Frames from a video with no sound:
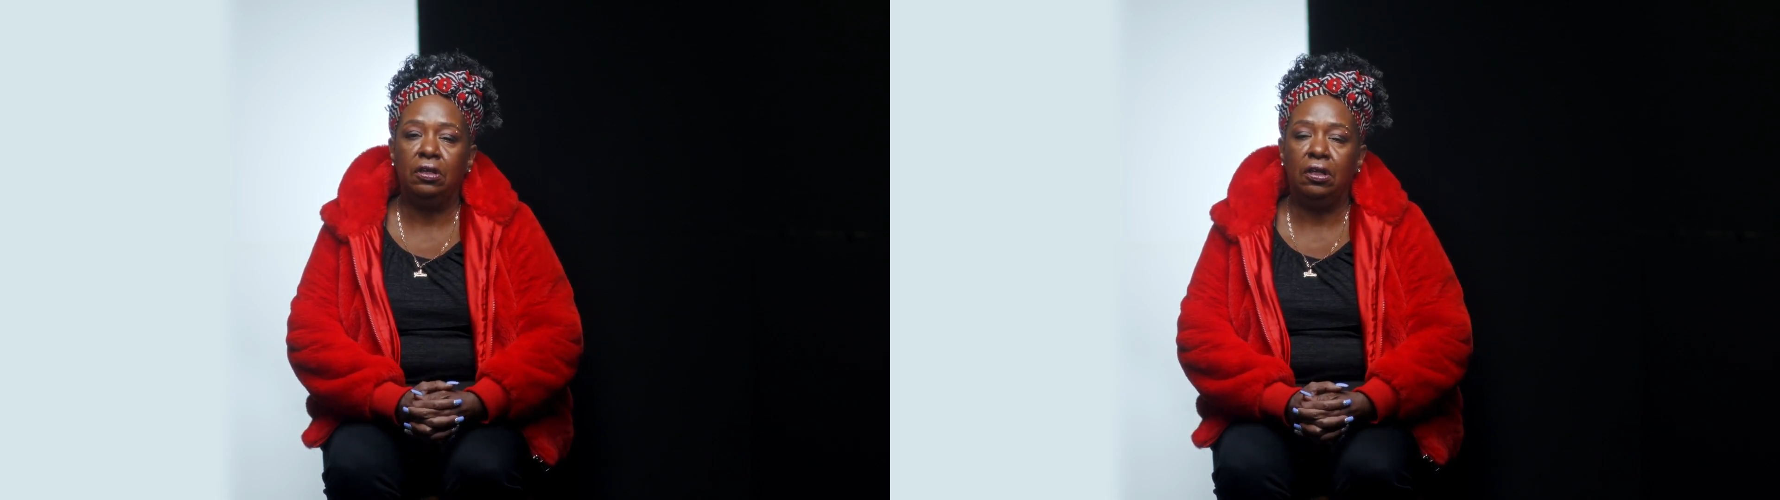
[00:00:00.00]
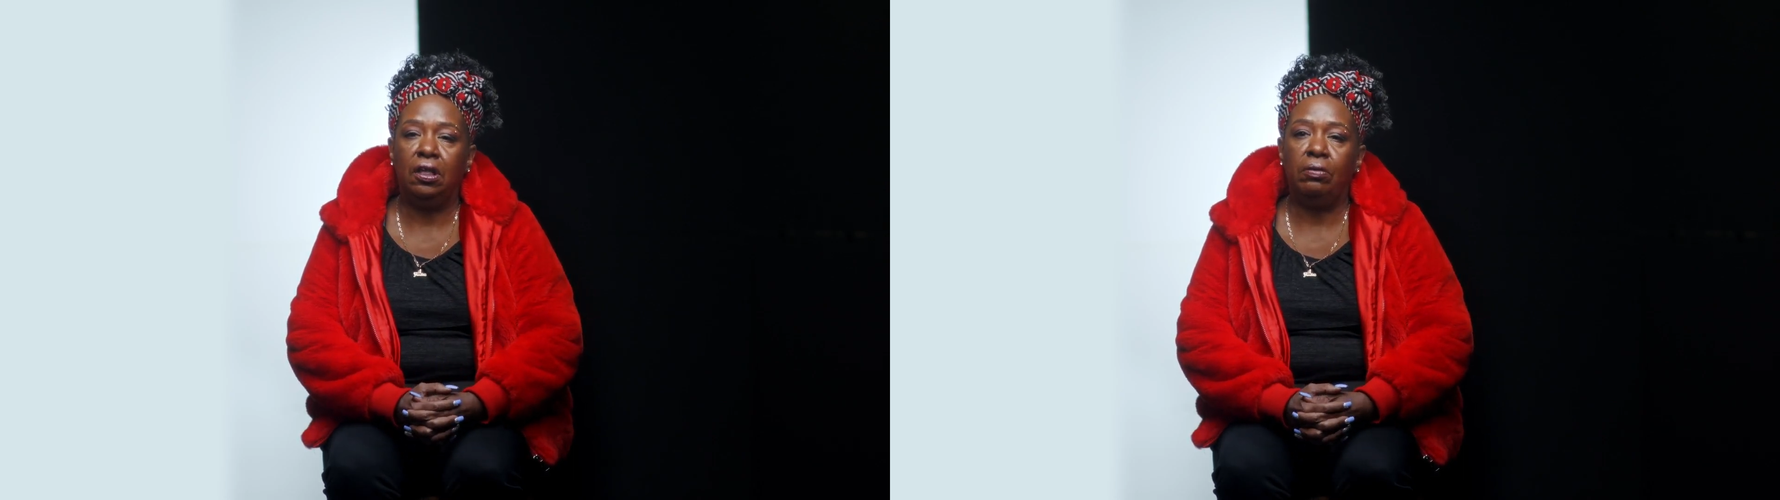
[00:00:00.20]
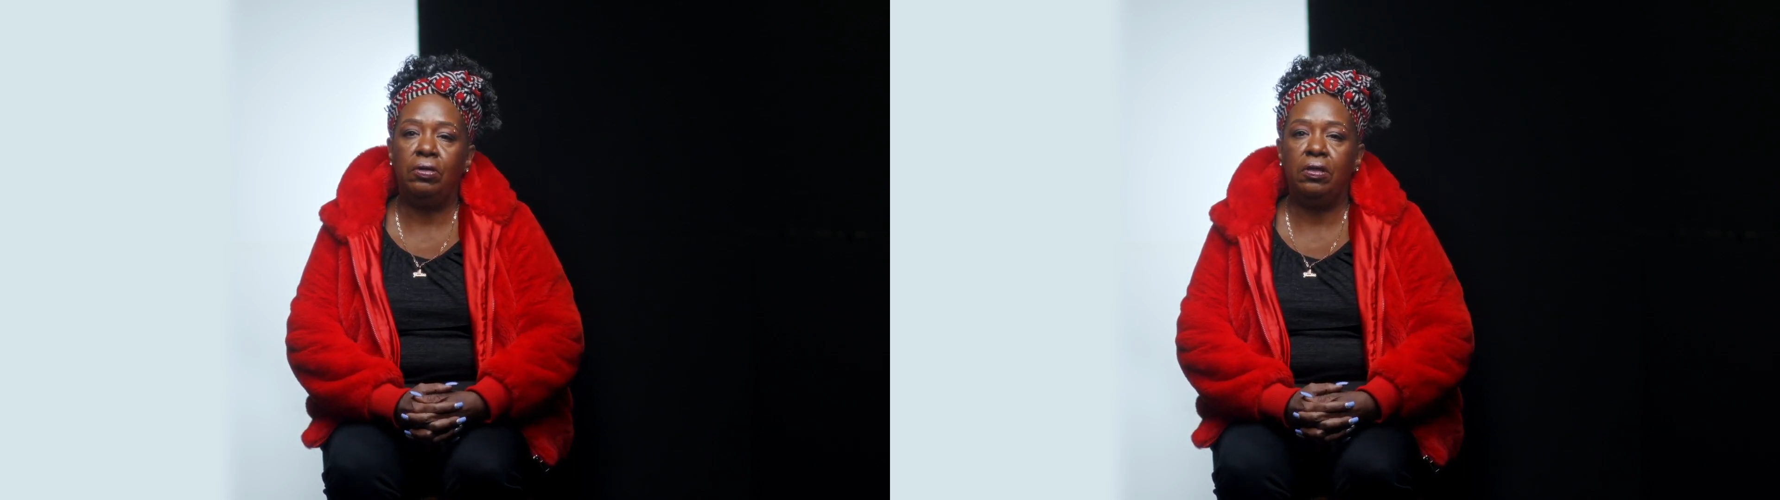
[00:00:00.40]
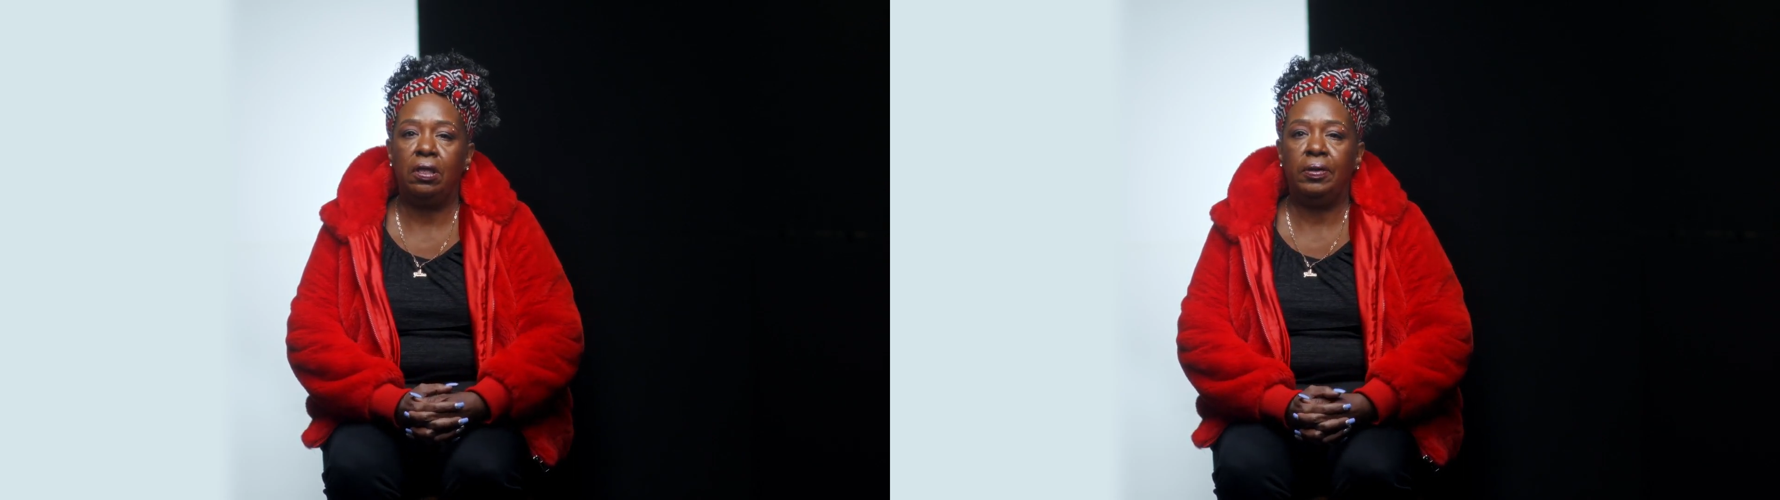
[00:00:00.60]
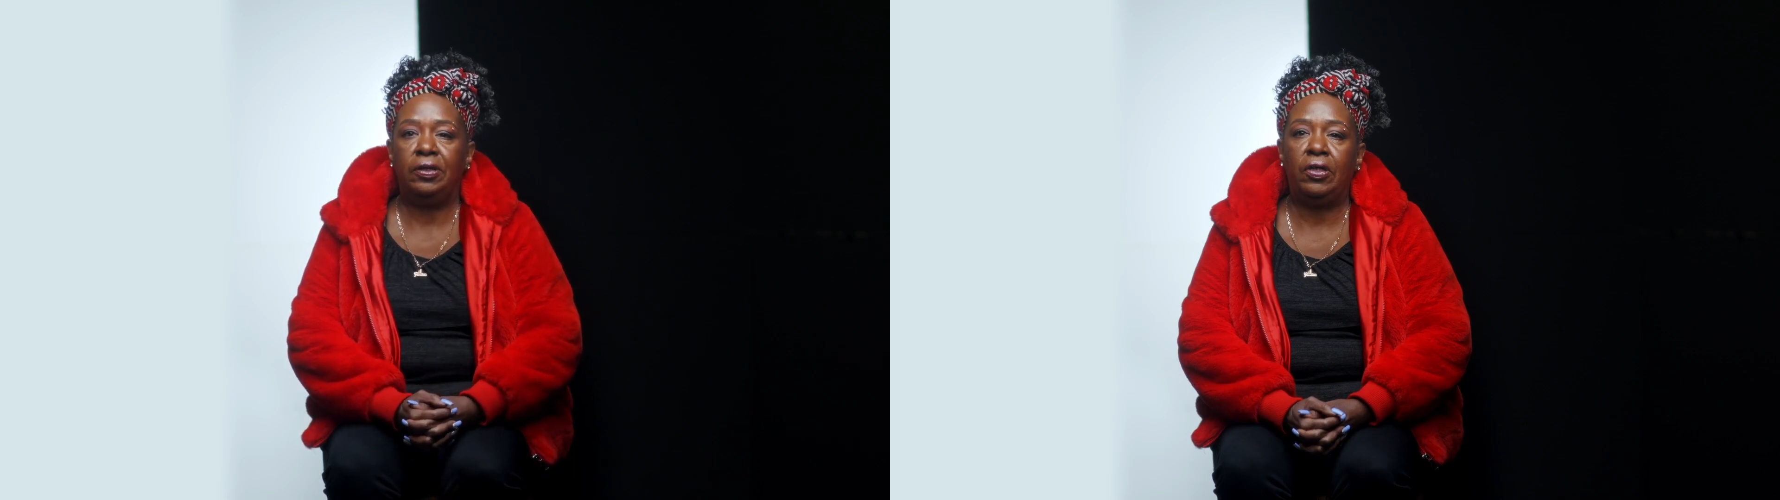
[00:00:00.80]
And I bring
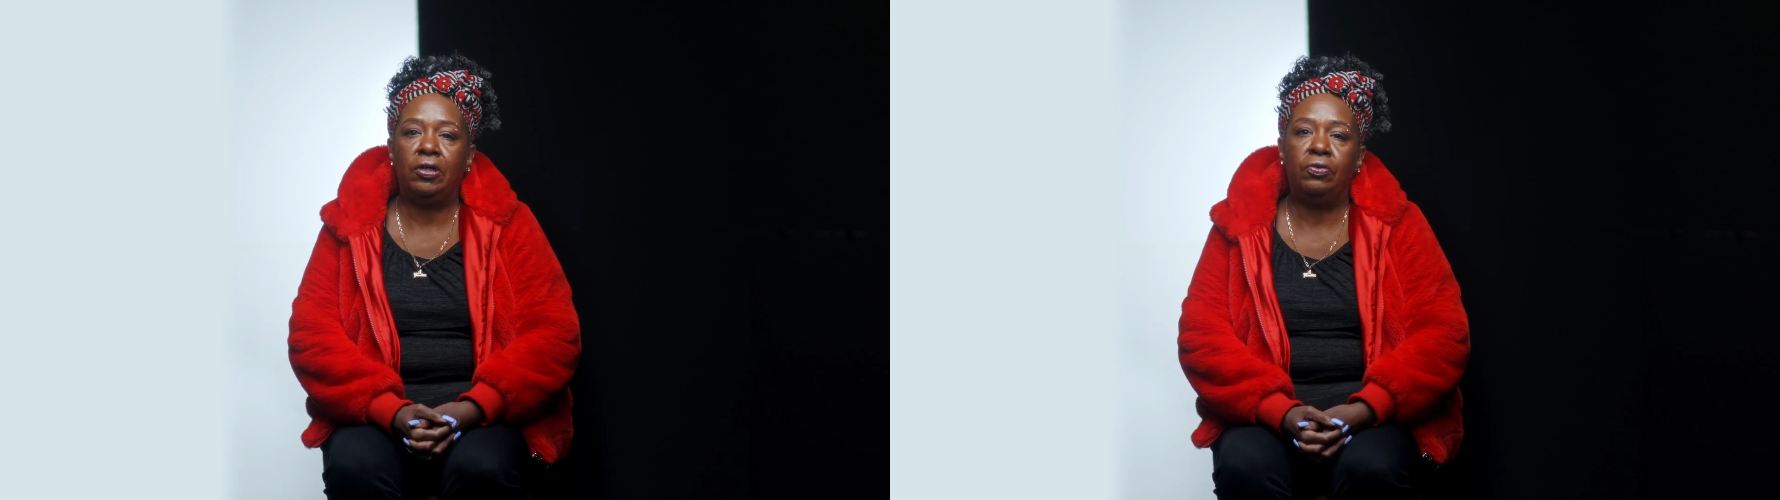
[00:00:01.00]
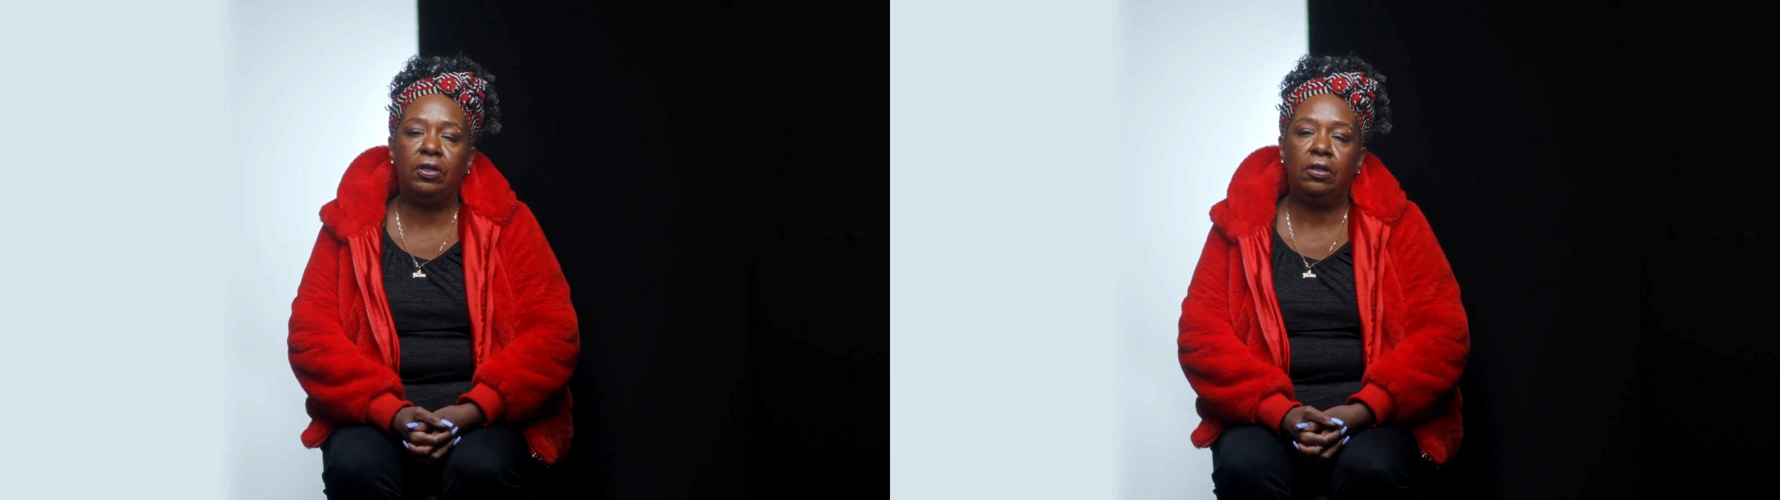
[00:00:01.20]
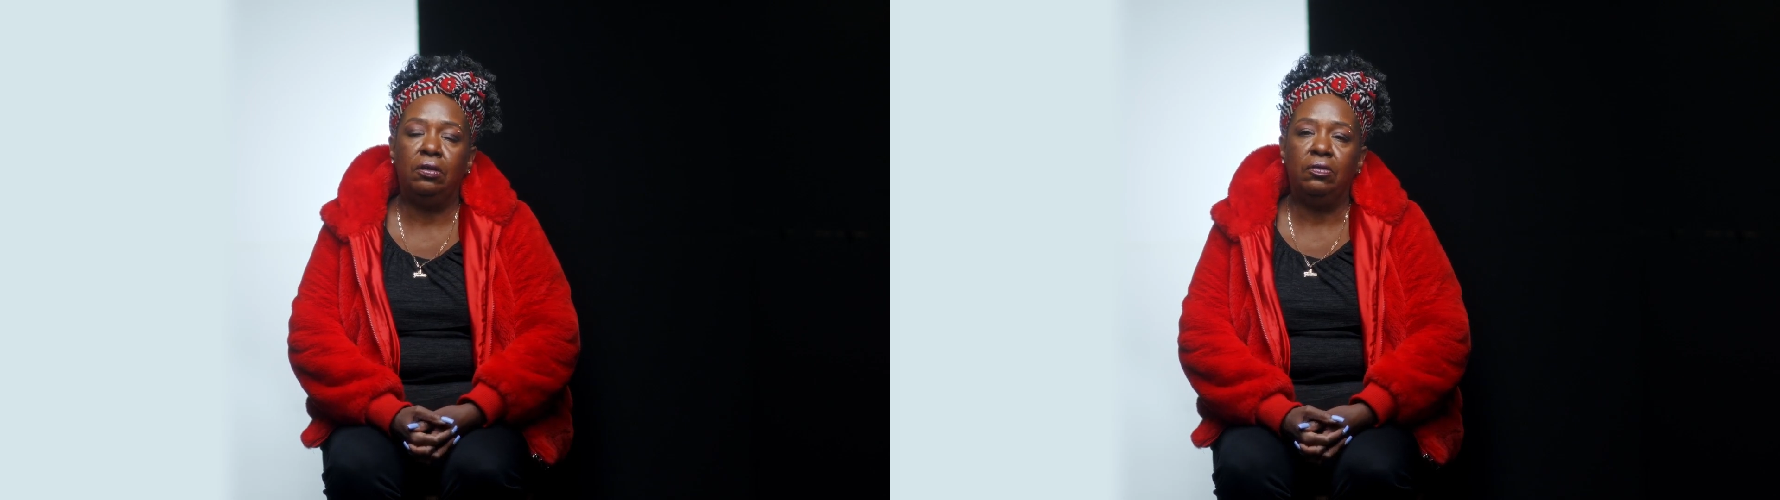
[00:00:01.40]
them a sandwich.